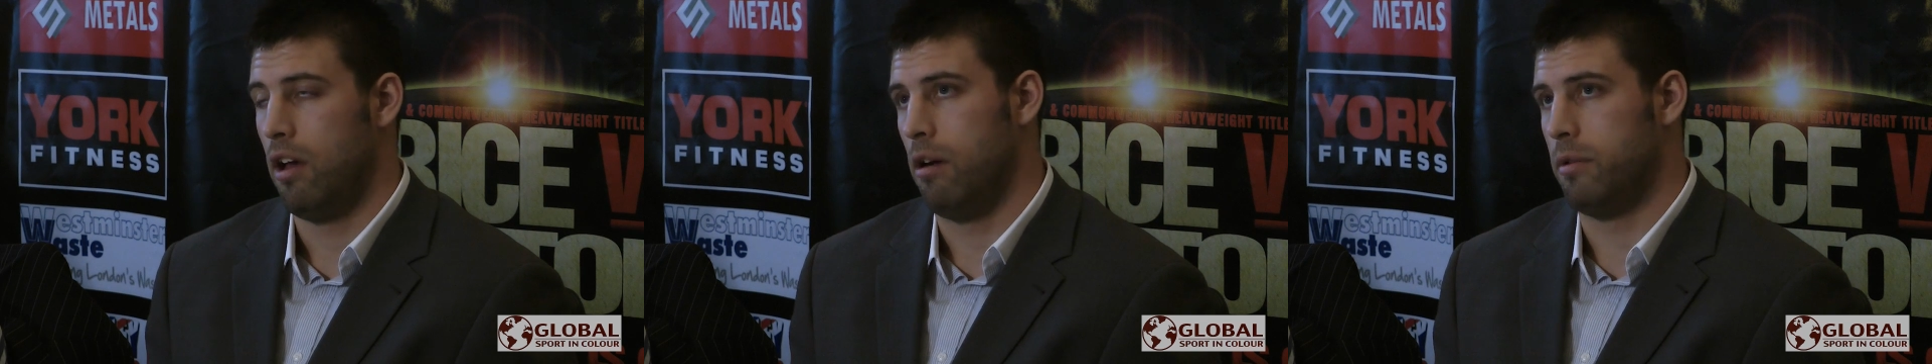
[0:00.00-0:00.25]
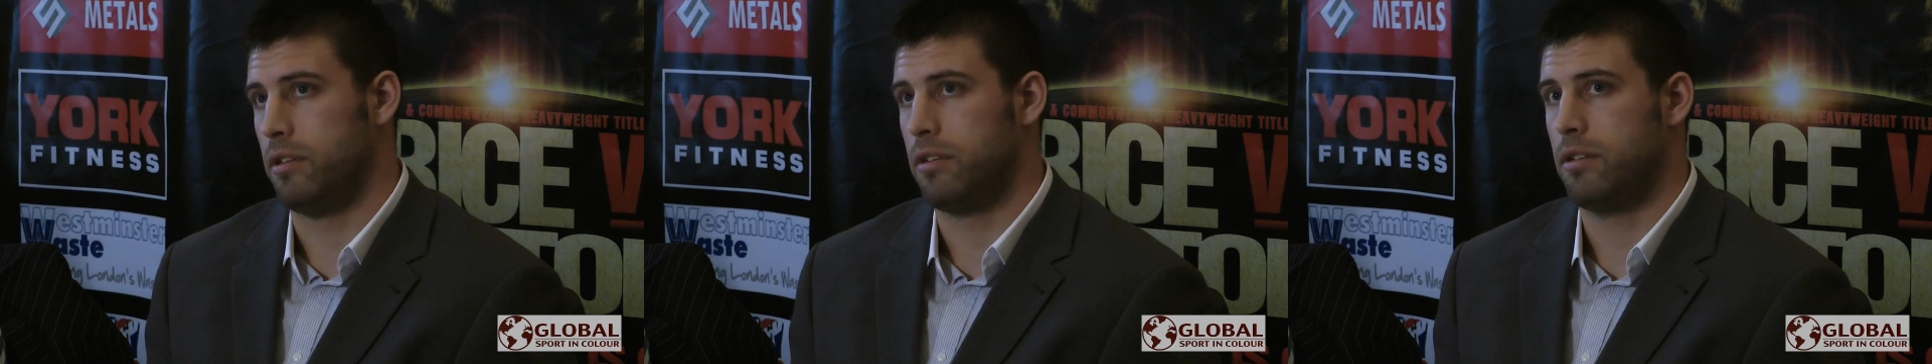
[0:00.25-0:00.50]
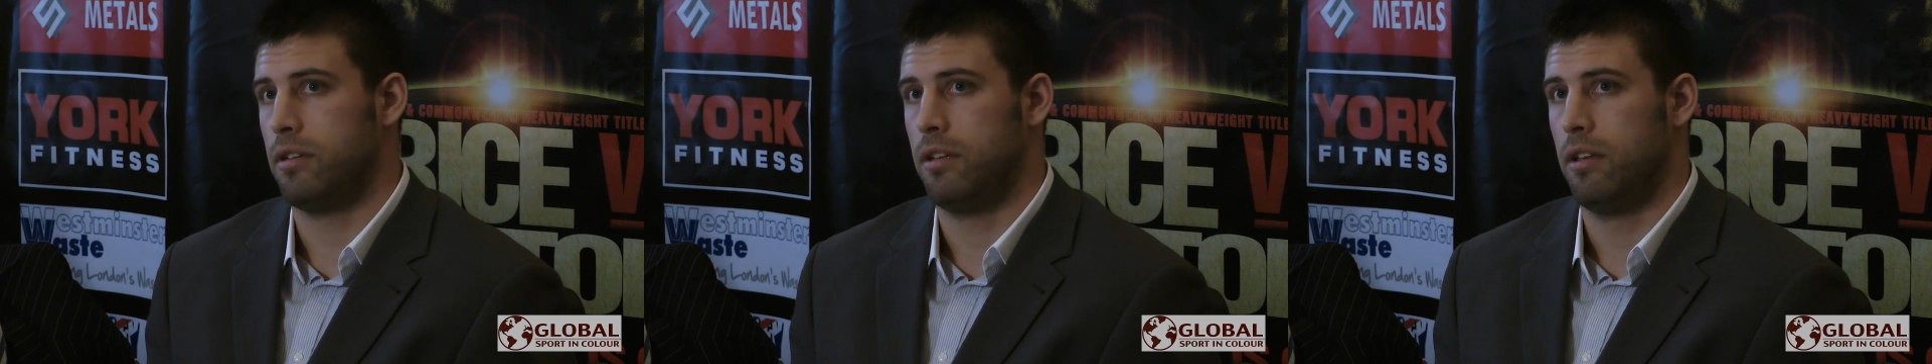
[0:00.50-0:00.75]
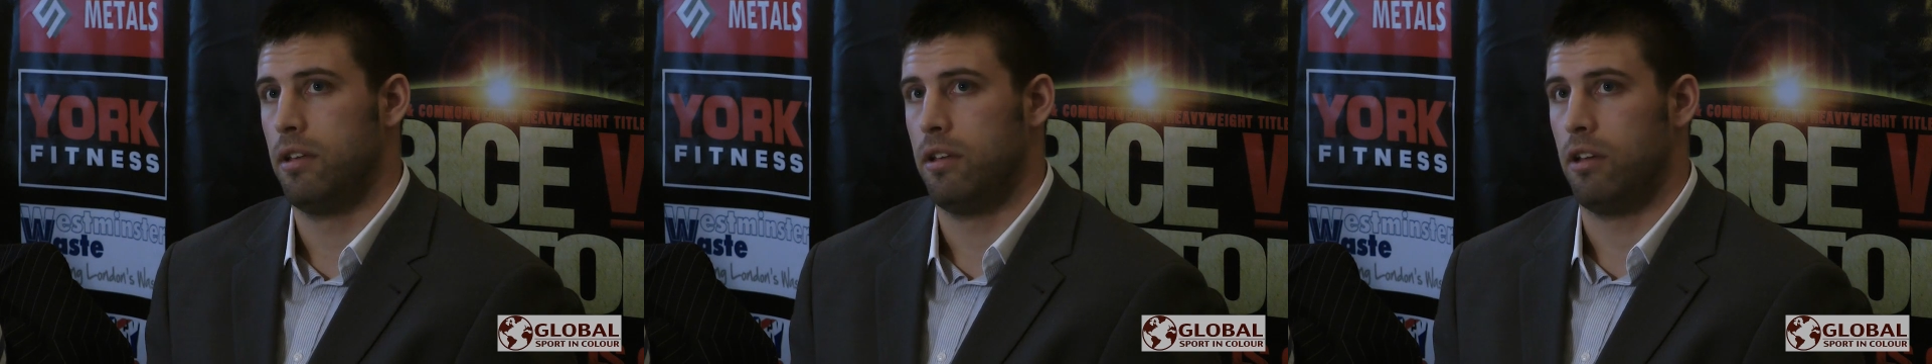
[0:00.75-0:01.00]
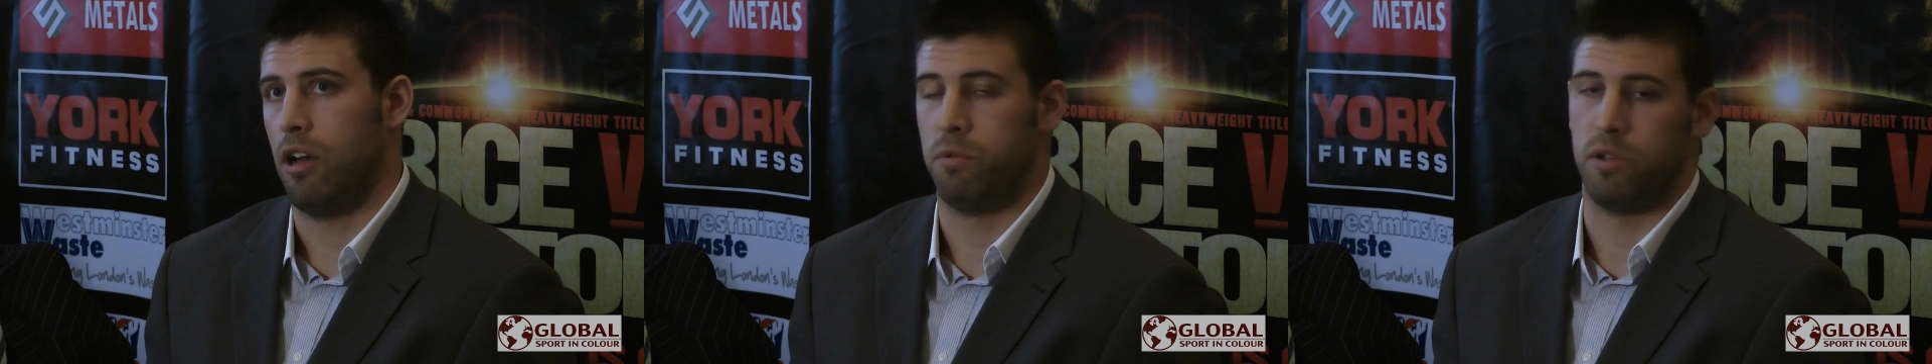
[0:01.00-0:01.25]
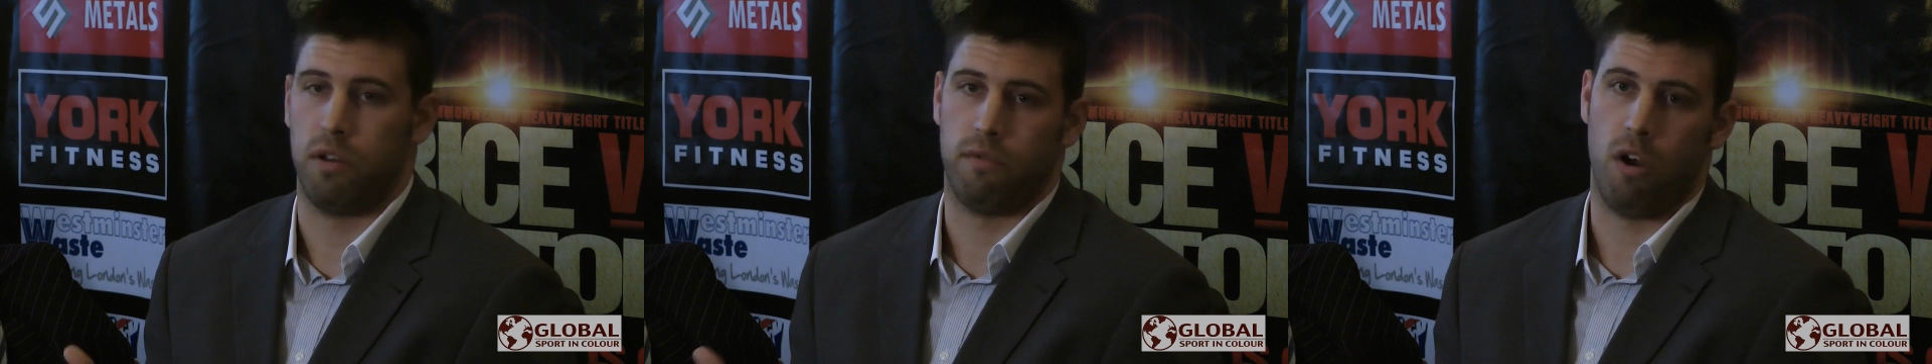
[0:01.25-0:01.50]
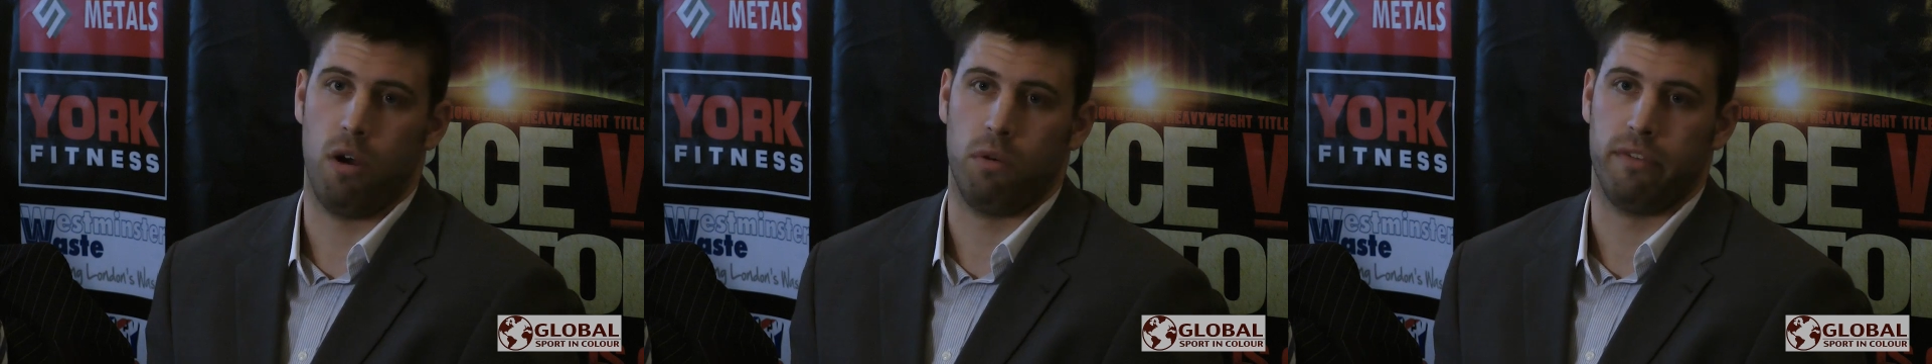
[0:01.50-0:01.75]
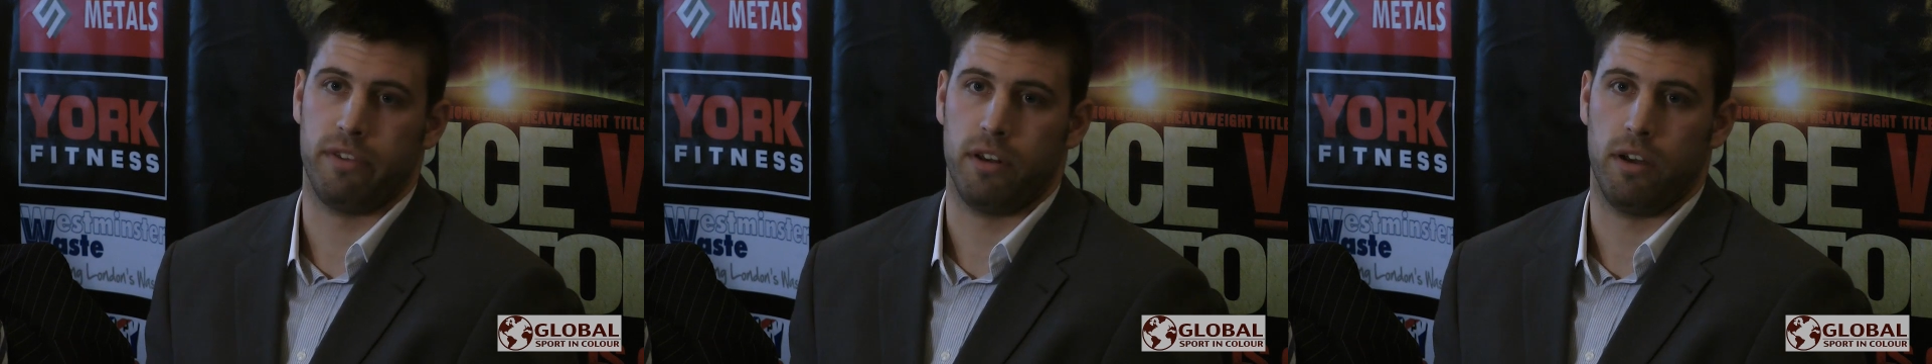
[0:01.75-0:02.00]
I was on a roll,
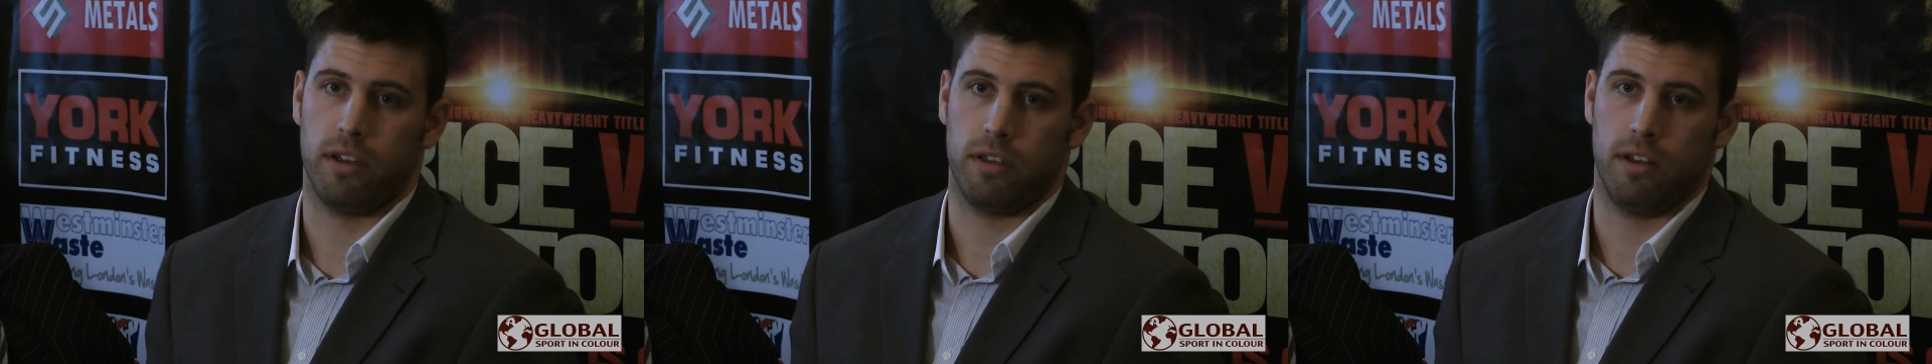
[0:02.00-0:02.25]
if you like.